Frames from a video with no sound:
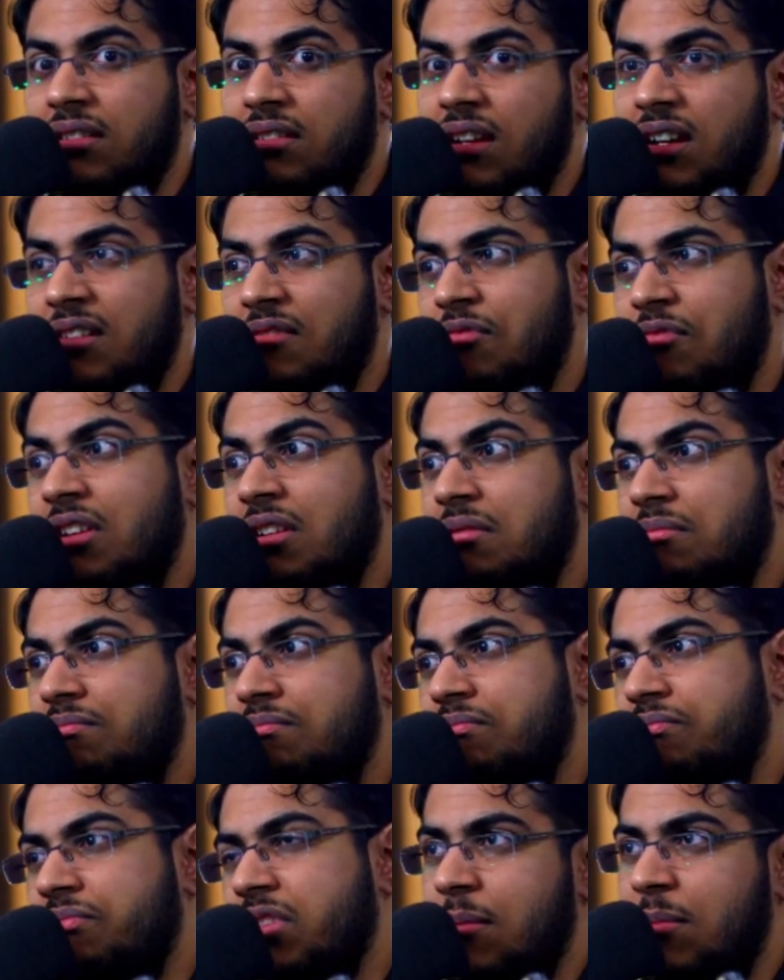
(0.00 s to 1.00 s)
It
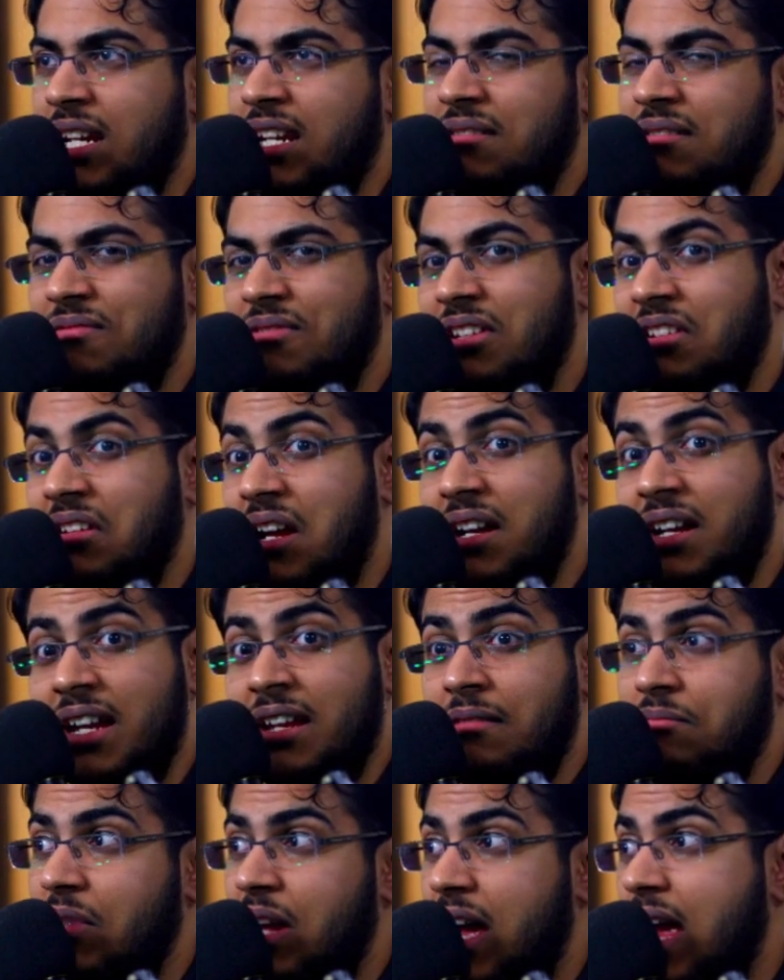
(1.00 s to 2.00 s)
will, I mean,
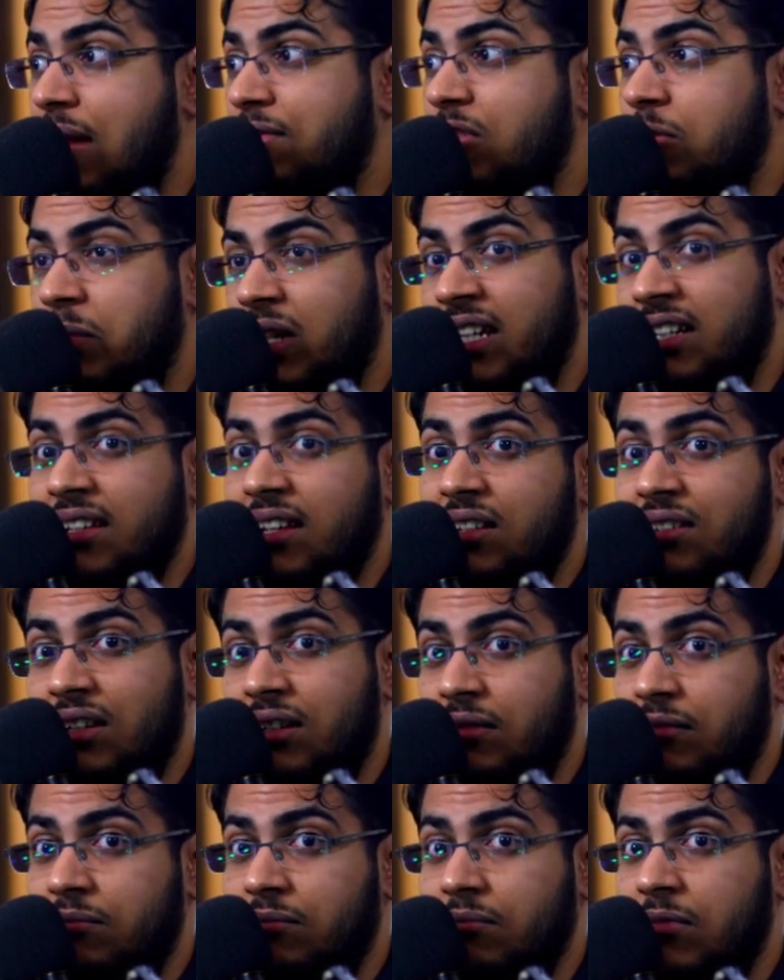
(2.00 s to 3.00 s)
again, I have to play
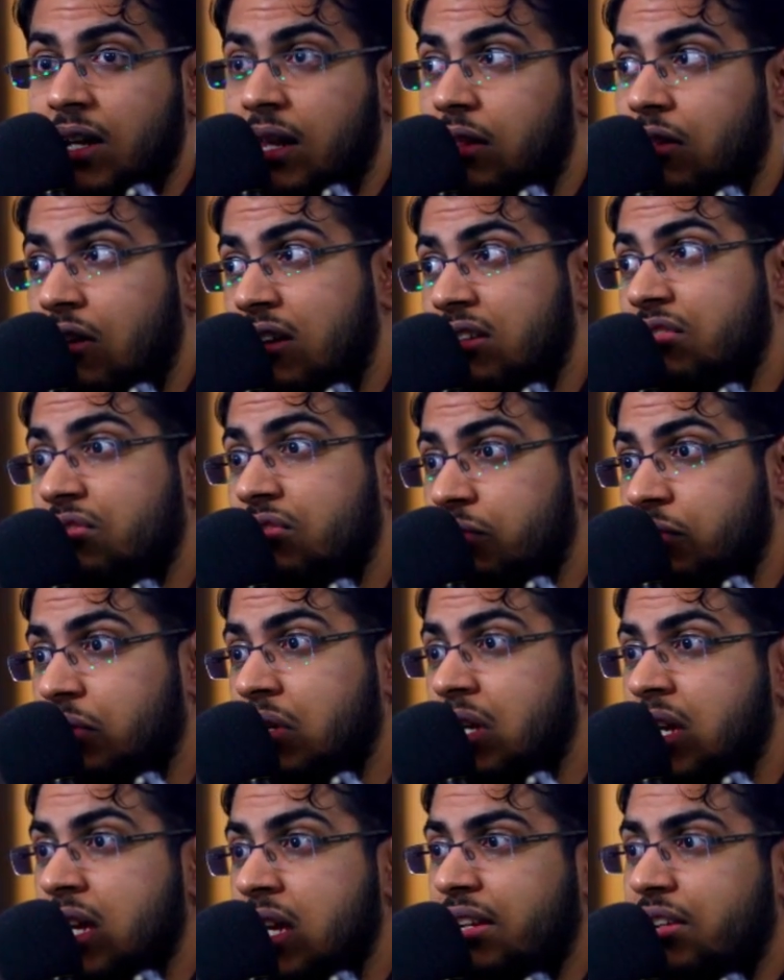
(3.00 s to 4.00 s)
test it a lot
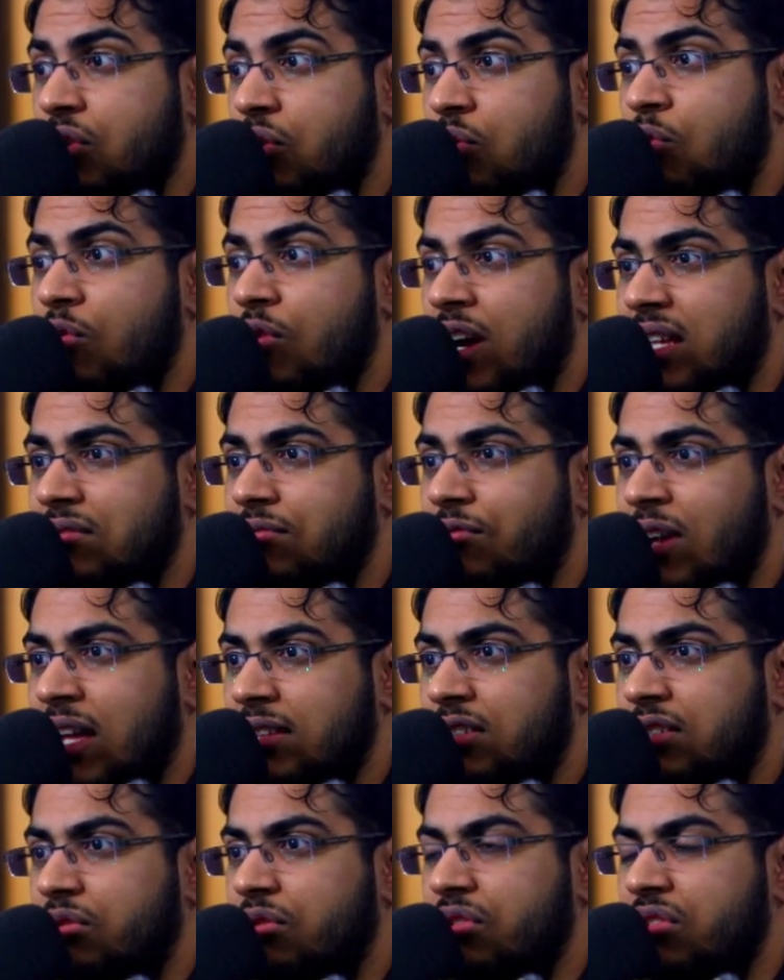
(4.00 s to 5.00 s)
to really know
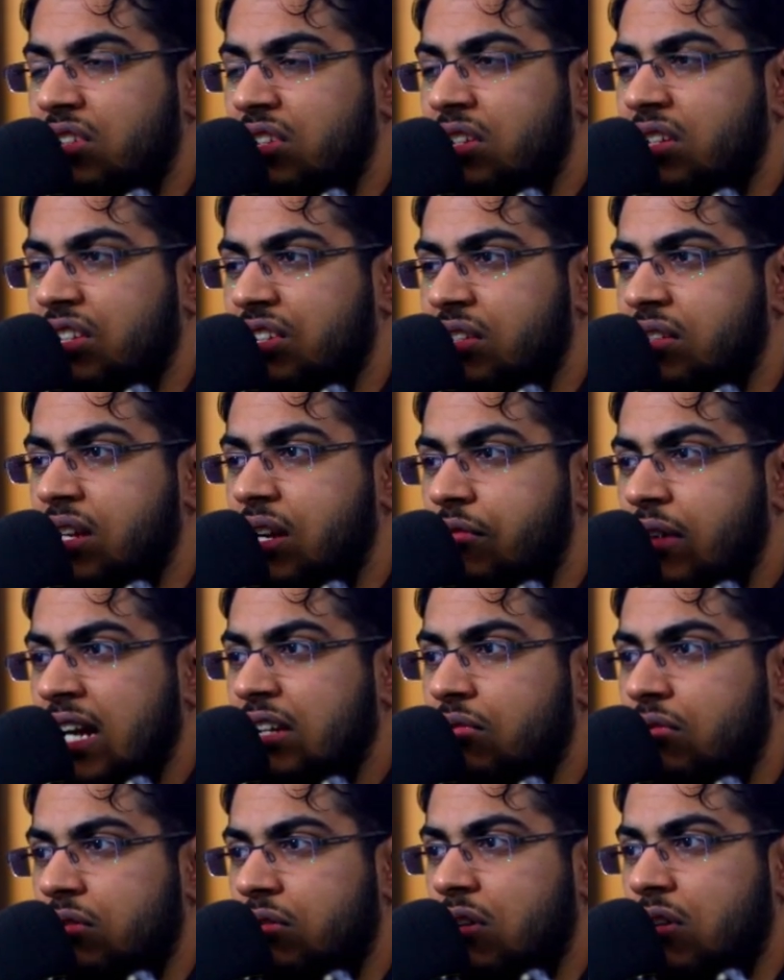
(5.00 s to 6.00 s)
whether those decisions are
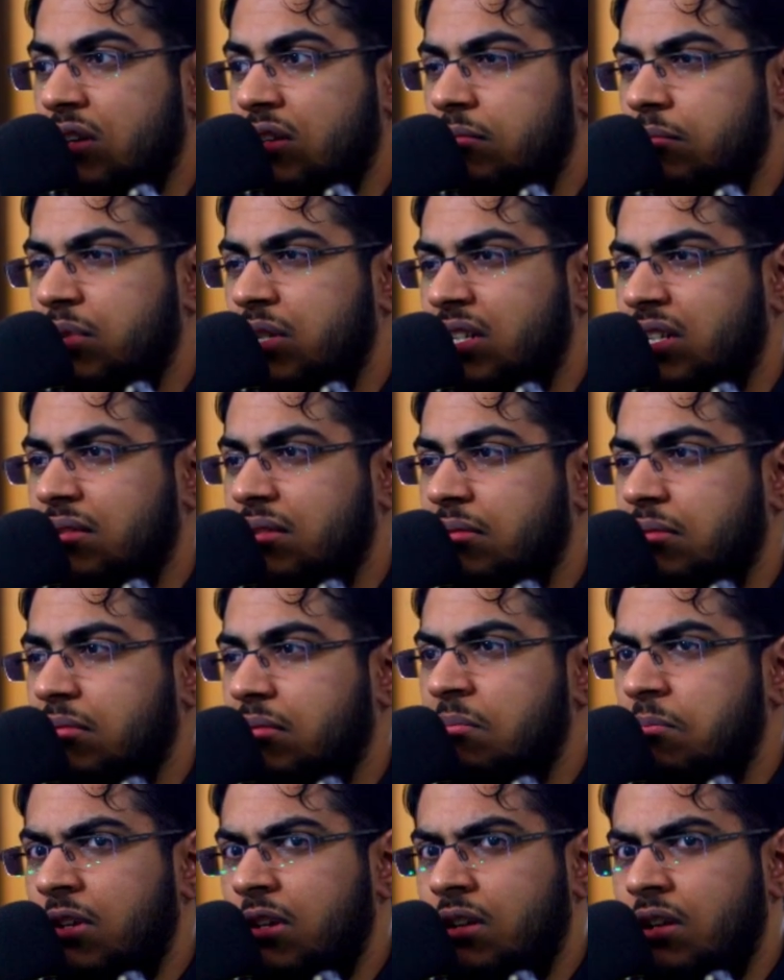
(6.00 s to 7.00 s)
right or not, but
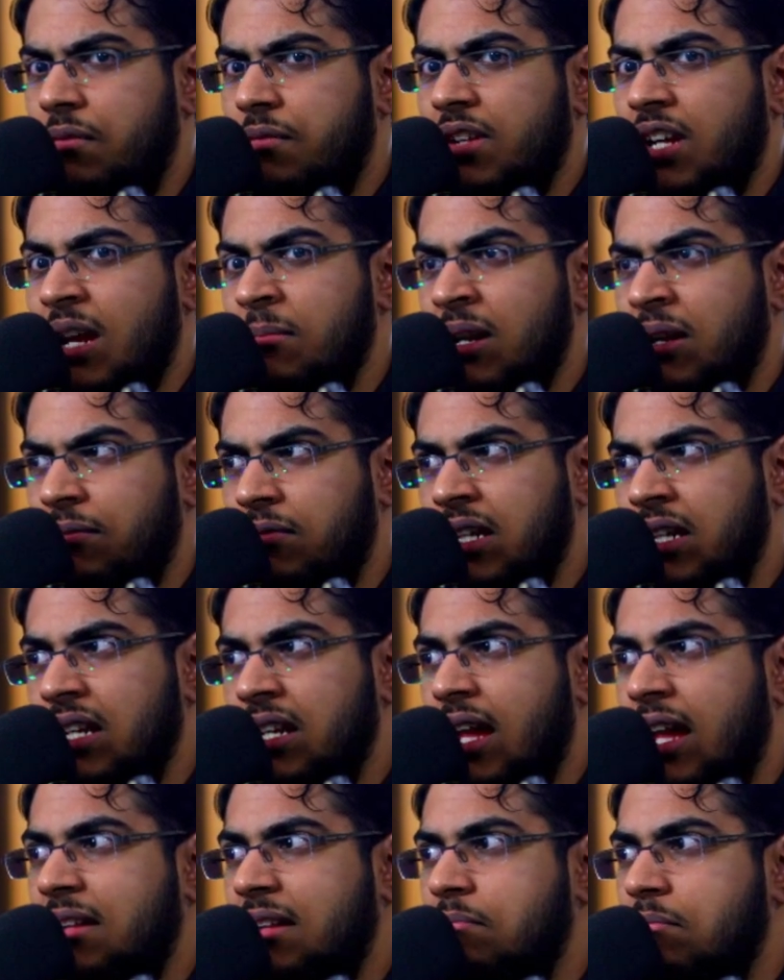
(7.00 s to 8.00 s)
over the period of time I
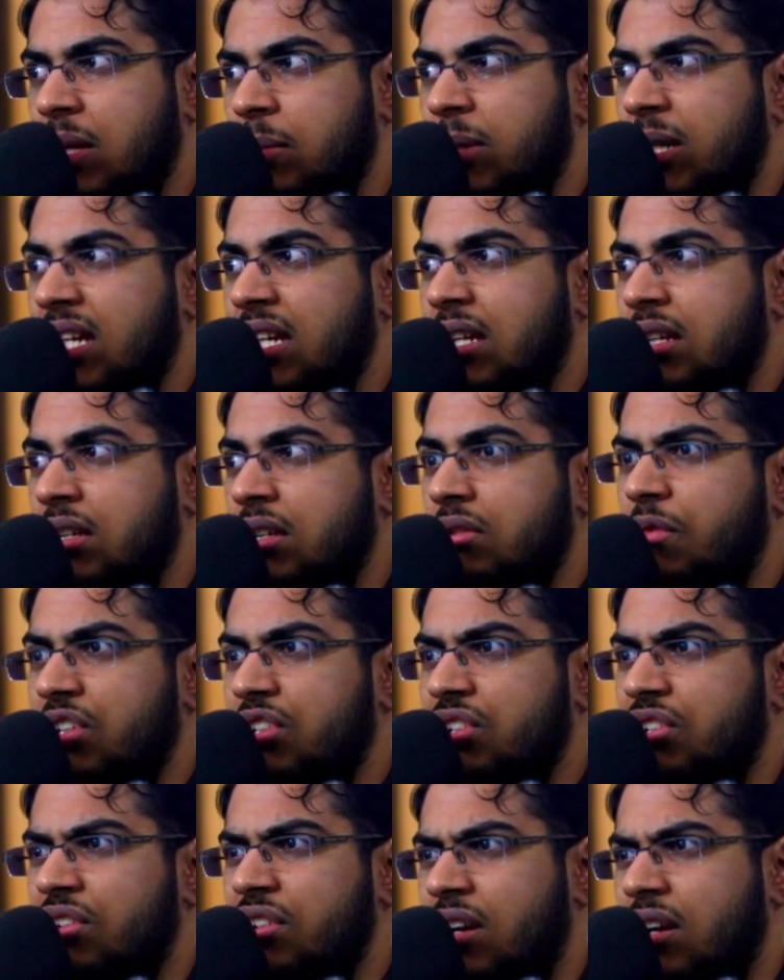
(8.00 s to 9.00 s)
feel like maybe those
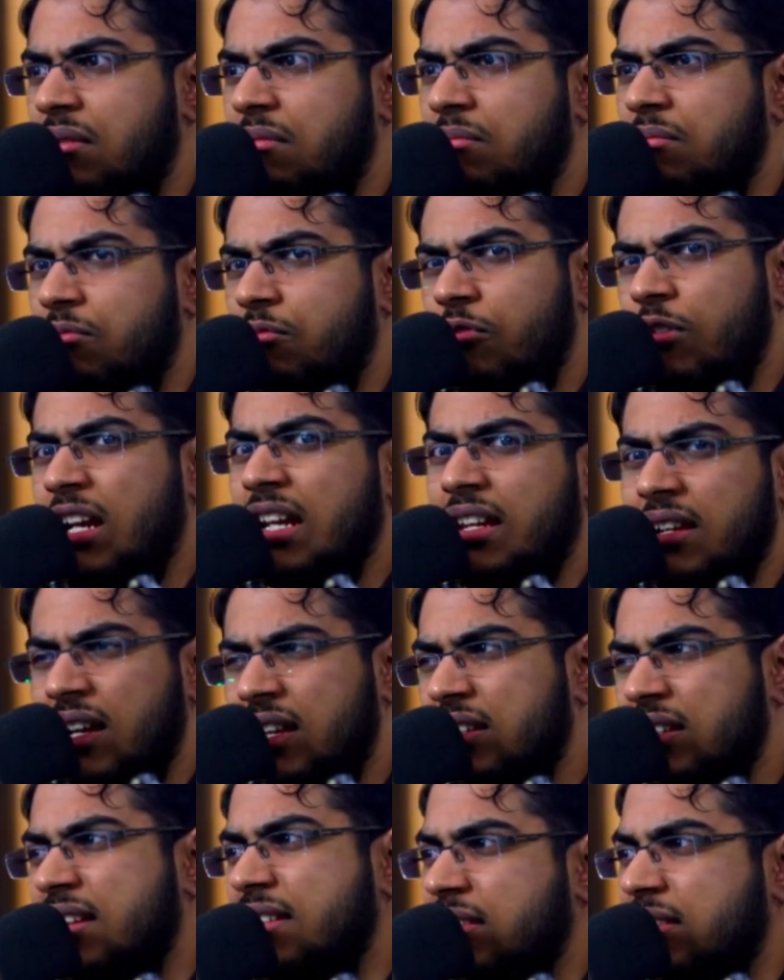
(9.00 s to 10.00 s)
features are
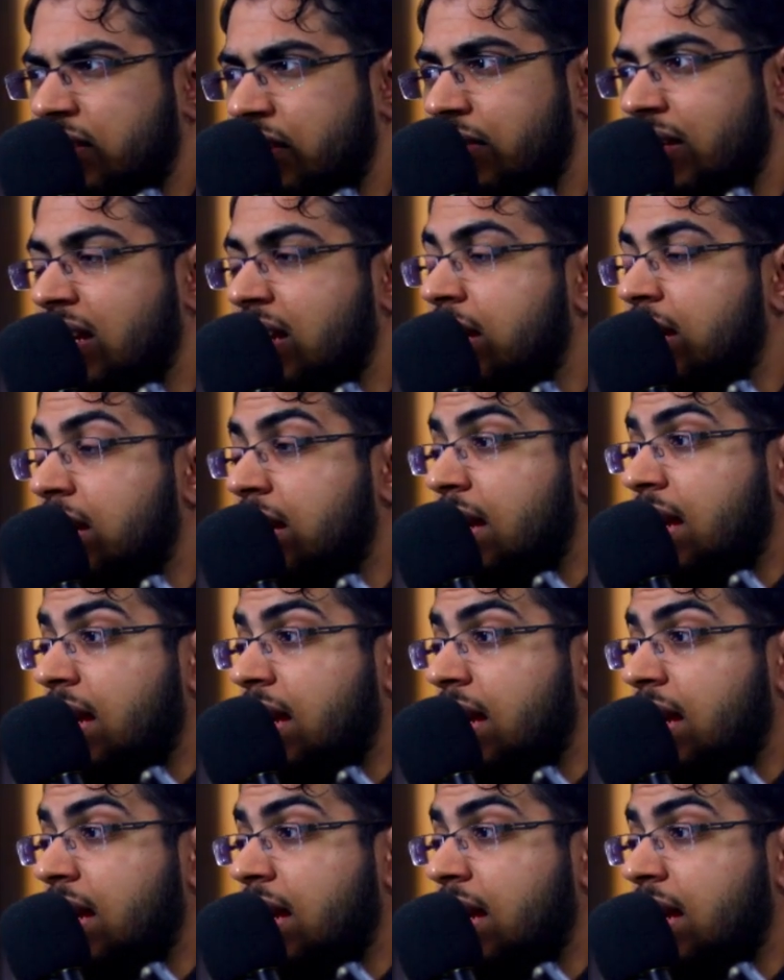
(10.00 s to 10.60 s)
really unnecessary.